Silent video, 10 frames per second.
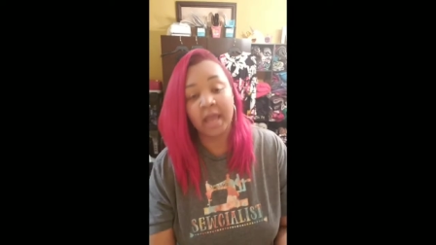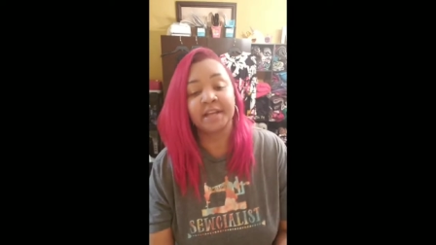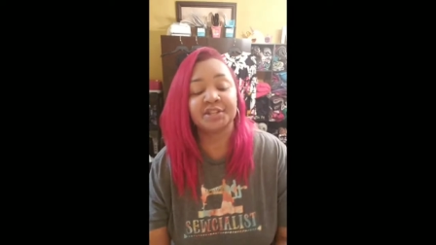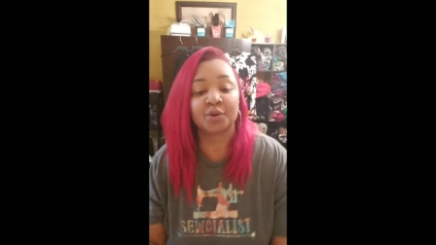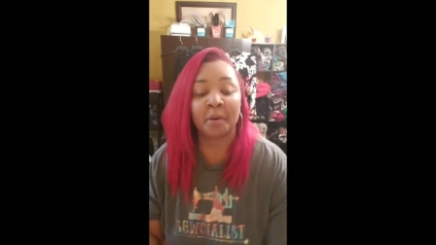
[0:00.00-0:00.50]

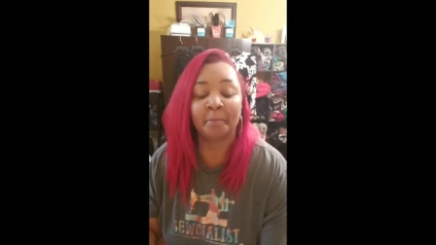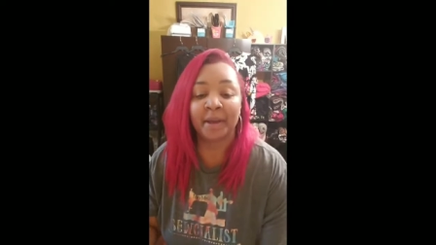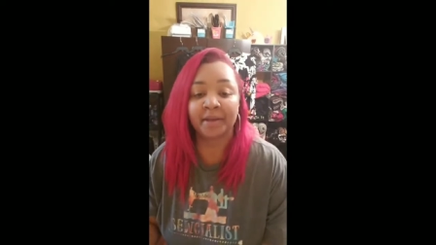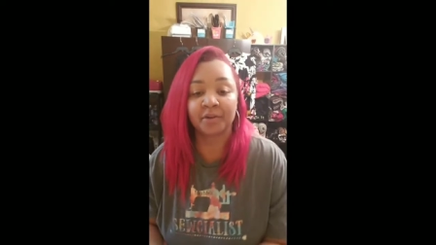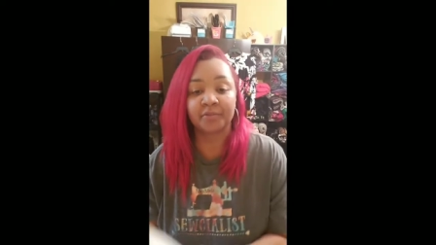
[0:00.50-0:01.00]
And so a
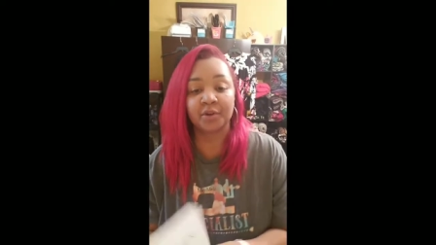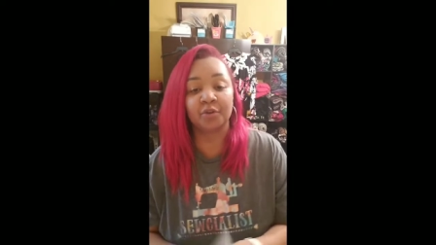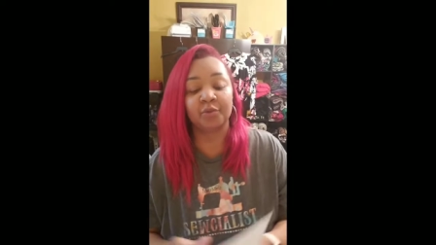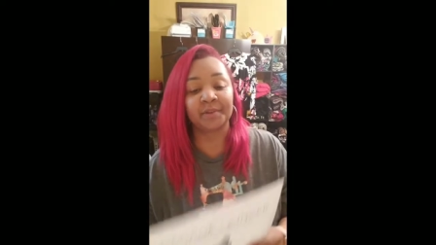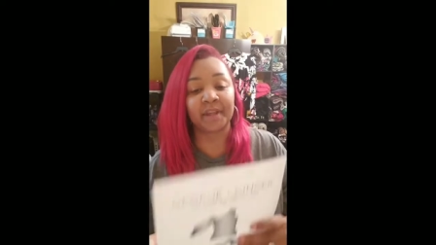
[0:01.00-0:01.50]
better view
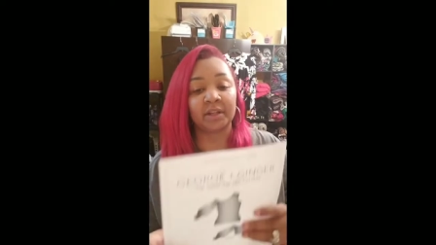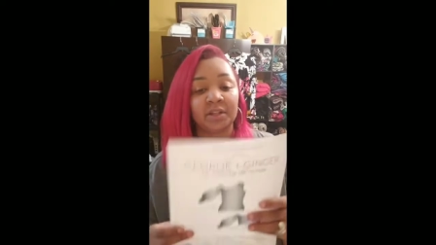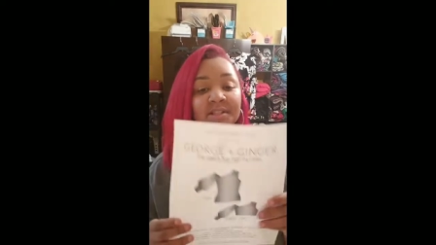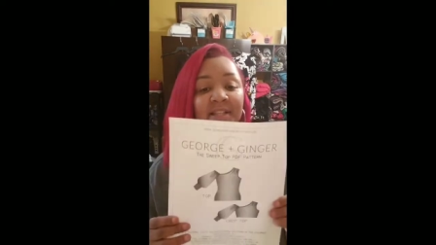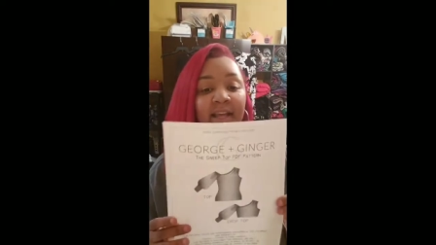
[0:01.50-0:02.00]
of what that
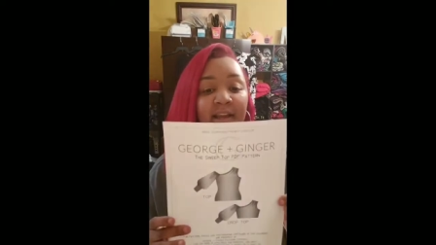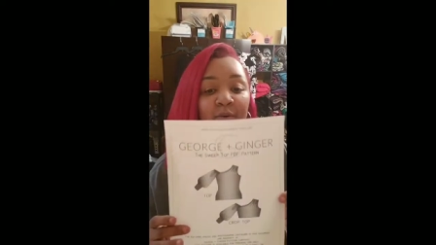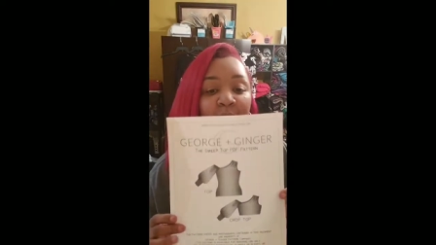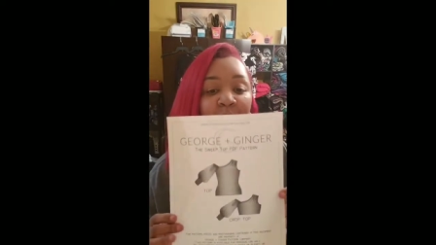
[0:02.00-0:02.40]
looks like